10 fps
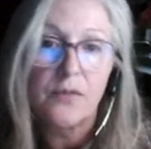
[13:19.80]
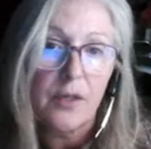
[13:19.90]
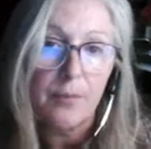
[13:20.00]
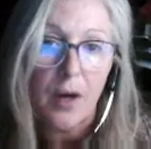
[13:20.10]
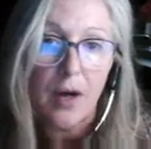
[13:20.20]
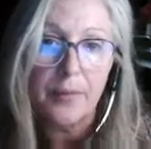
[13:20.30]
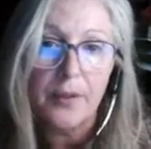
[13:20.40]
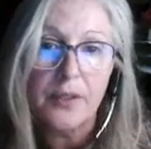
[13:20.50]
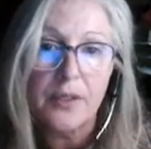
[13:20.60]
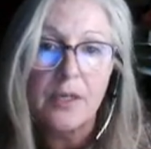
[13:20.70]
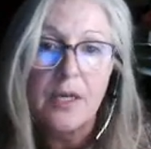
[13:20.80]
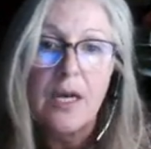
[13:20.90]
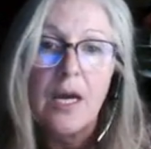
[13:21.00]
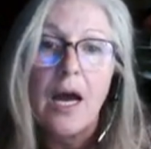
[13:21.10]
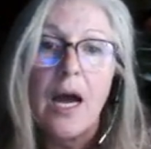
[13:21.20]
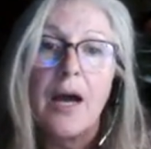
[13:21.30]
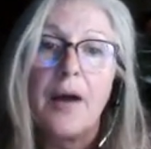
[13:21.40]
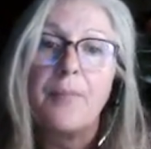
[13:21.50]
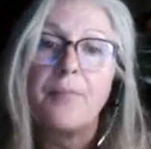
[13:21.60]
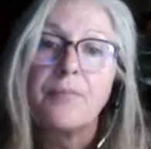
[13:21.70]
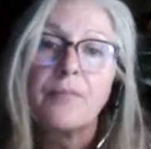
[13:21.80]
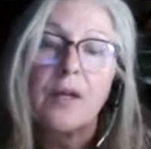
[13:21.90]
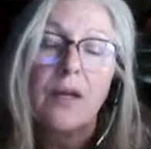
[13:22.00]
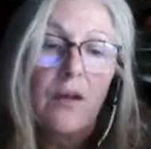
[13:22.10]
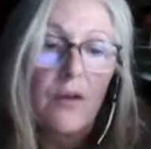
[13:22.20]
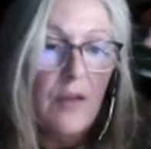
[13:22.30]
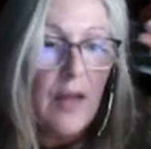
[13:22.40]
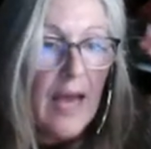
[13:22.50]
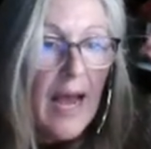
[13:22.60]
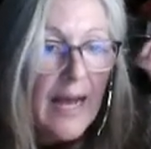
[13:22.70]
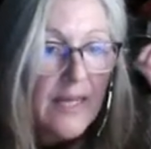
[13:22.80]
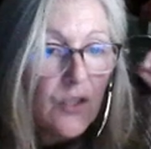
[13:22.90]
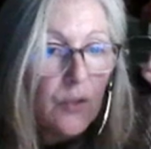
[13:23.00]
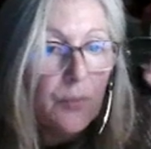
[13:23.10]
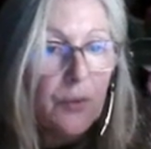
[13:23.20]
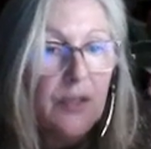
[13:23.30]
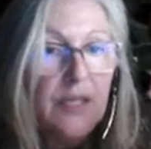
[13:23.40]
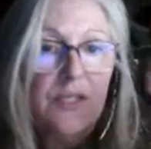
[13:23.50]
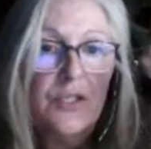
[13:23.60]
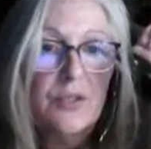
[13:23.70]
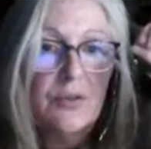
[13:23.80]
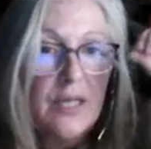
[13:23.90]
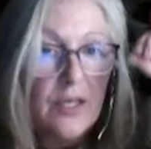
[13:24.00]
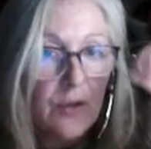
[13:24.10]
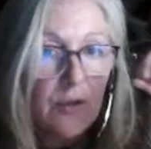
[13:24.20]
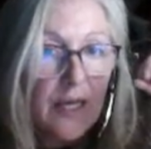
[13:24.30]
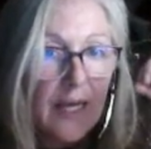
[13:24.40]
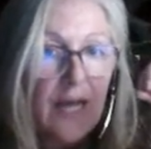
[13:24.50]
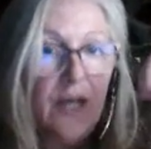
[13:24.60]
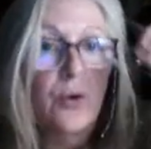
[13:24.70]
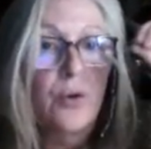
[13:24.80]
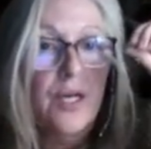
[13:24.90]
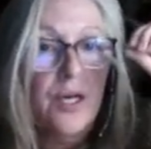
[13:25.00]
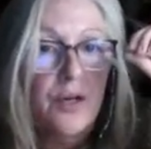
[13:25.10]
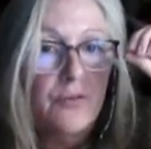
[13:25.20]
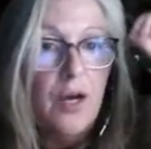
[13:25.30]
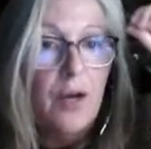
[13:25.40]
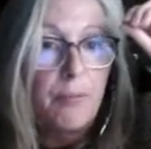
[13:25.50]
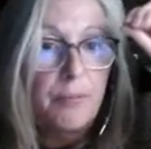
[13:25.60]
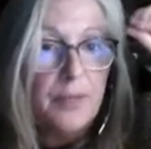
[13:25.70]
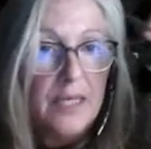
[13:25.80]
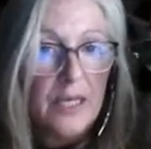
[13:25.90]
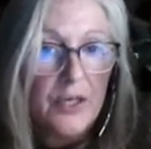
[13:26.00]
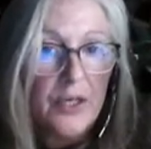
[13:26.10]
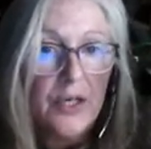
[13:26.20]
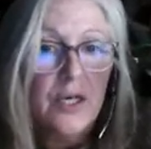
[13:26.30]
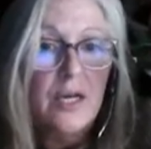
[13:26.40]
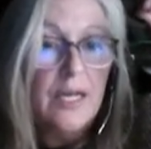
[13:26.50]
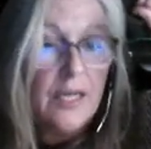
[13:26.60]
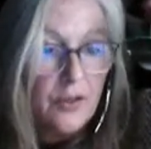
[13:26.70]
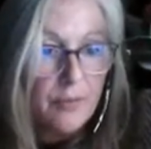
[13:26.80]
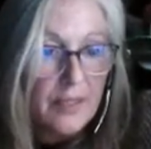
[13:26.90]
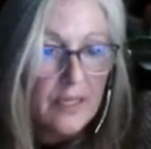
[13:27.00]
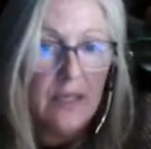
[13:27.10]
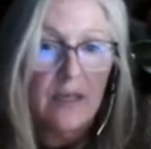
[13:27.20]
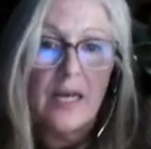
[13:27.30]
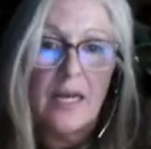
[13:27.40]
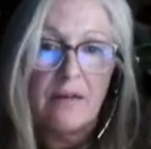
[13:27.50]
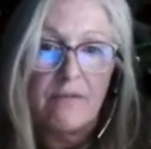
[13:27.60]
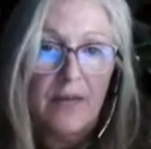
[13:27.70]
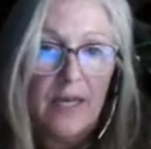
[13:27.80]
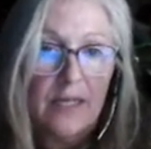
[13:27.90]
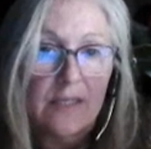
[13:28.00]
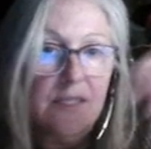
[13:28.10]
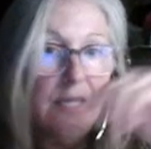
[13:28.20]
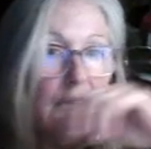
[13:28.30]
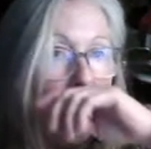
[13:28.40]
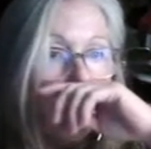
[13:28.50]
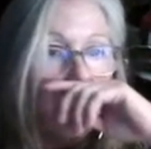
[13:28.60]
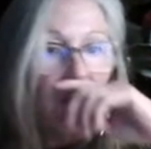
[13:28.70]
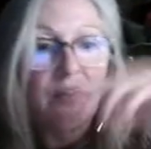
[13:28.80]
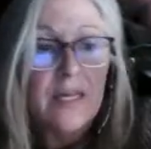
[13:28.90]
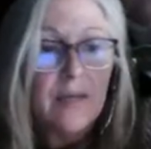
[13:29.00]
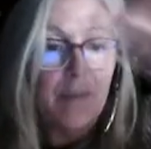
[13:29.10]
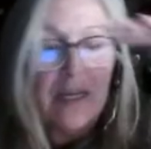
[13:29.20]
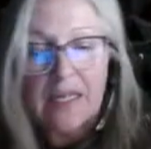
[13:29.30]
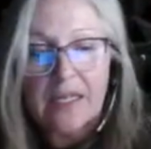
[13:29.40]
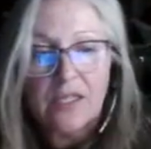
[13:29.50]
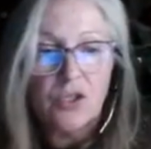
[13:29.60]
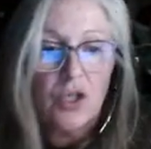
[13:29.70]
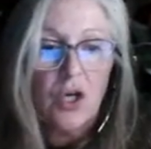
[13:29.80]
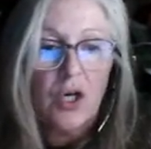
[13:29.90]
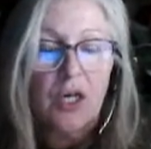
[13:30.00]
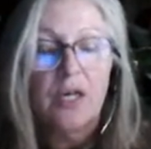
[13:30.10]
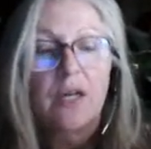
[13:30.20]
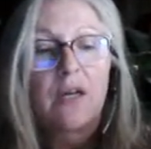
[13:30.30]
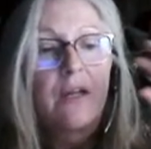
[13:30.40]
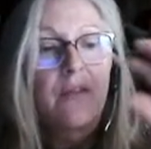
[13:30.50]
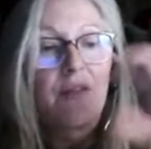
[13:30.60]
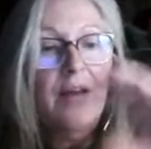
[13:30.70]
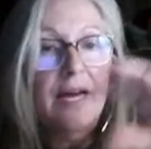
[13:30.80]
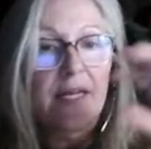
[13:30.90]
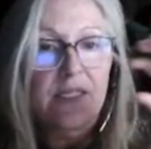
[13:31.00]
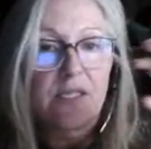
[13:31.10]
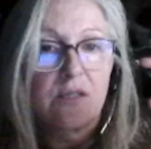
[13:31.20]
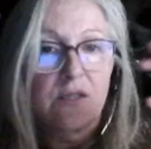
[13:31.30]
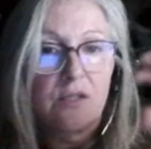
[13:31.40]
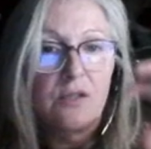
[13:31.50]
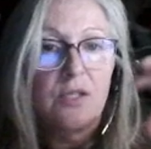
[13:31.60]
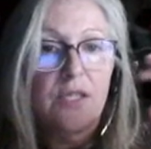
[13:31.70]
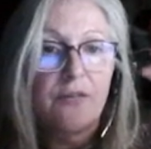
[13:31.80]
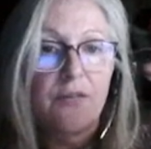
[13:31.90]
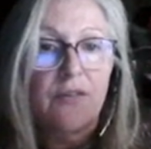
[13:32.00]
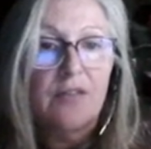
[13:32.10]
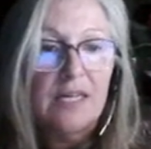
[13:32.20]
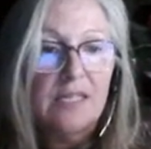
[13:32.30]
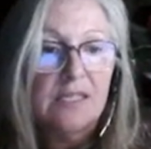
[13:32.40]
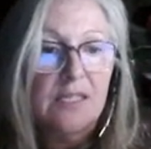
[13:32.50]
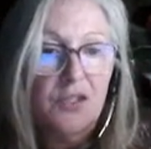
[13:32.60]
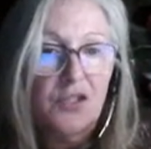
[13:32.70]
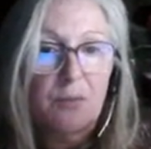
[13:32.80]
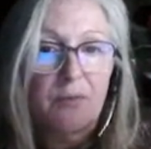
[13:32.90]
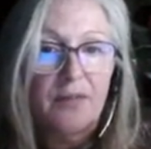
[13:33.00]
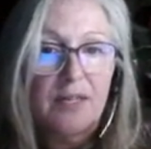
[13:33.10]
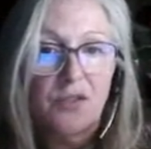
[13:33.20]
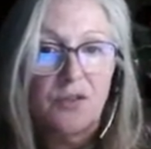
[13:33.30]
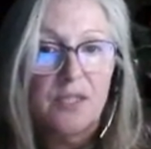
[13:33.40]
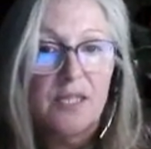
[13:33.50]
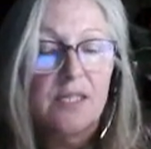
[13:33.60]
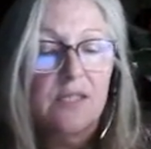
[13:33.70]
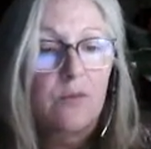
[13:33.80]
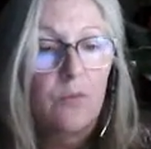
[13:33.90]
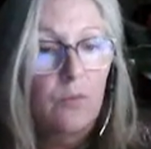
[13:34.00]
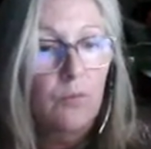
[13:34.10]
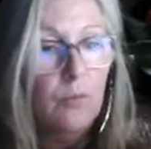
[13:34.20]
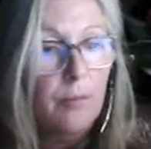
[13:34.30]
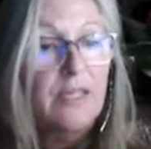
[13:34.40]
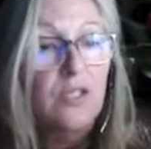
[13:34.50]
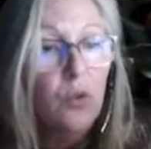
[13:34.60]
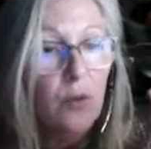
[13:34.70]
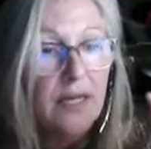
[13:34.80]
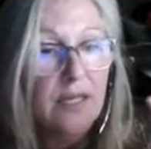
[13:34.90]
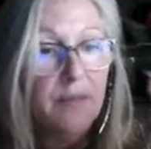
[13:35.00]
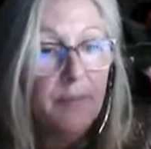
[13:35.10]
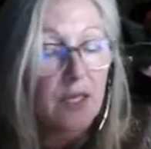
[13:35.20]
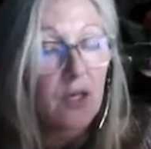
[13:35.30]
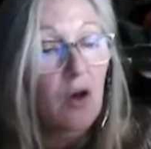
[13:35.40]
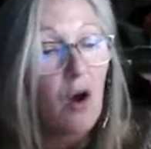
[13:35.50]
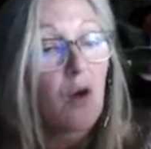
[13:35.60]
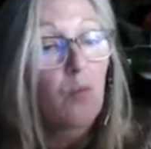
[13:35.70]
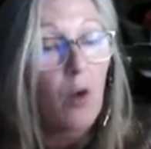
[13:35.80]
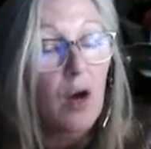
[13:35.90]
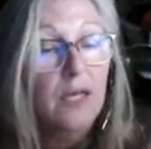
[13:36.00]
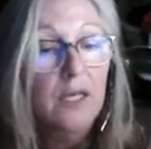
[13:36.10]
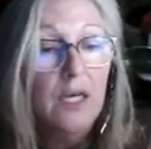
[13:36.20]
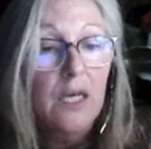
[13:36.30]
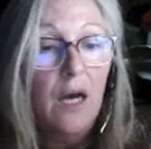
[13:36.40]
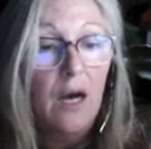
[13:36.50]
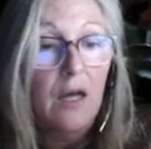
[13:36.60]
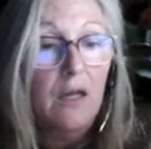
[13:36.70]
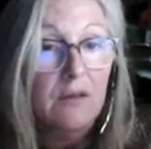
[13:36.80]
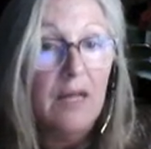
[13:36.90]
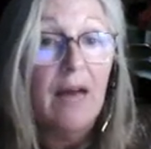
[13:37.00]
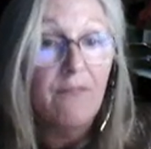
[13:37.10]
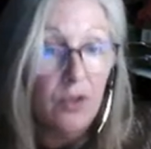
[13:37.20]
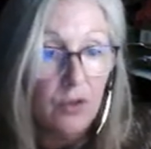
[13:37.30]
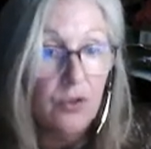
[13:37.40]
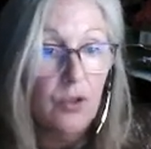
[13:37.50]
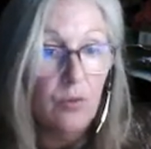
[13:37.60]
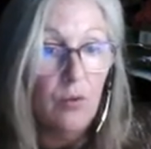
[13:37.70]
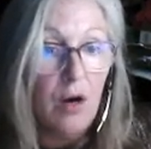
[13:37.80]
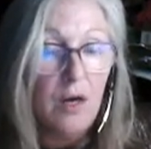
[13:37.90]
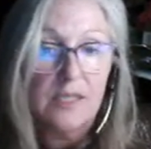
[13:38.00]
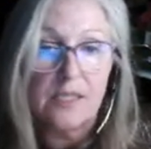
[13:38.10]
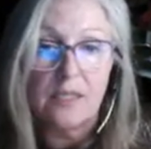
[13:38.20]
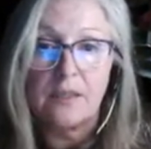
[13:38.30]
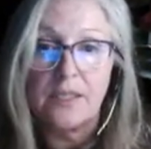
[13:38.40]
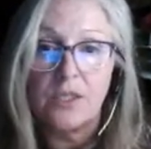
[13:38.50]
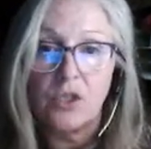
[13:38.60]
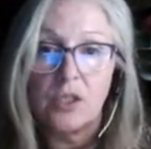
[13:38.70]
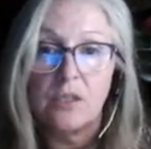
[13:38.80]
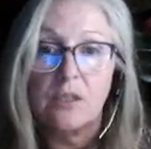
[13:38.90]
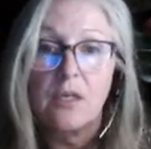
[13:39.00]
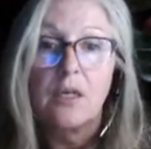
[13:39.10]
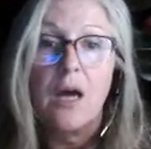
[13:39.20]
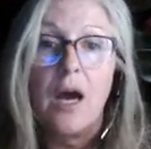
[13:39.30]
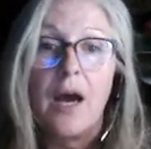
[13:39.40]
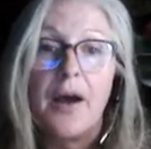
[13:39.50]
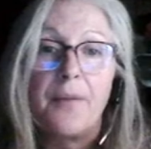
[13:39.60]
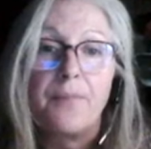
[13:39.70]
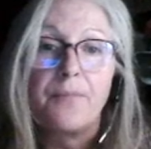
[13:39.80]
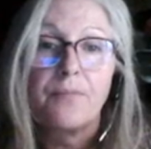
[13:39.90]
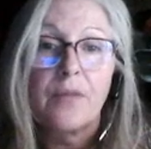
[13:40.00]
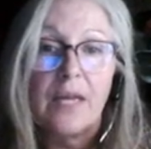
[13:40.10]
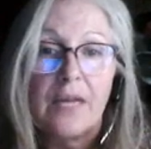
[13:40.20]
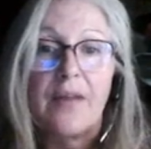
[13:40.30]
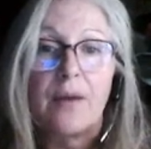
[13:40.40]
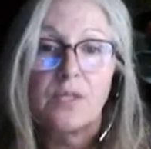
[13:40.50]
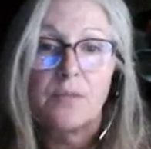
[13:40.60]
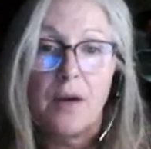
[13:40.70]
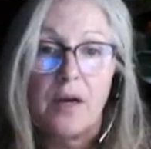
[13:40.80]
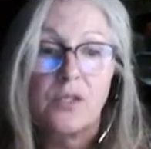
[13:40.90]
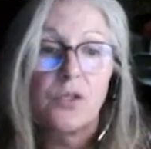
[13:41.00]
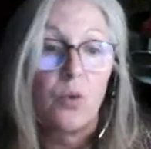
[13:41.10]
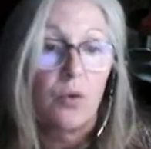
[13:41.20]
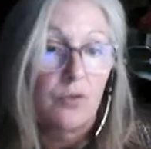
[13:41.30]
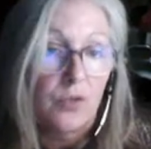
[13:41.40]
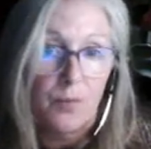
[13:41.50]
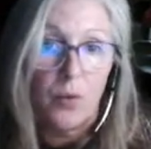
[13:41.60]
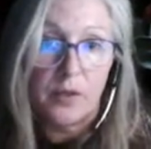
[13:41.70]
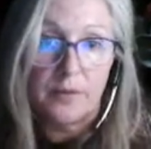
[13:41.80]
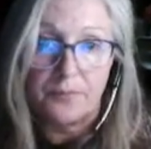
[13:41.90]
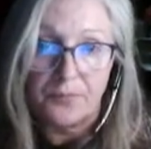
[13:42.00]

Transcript: very popular. It has you put into like a category of beginner, intermediate, and advanced. And when you think about like a chart, that is the different things that the supervisor does will be tweaked depending on what level you are as a clinician in that response or support.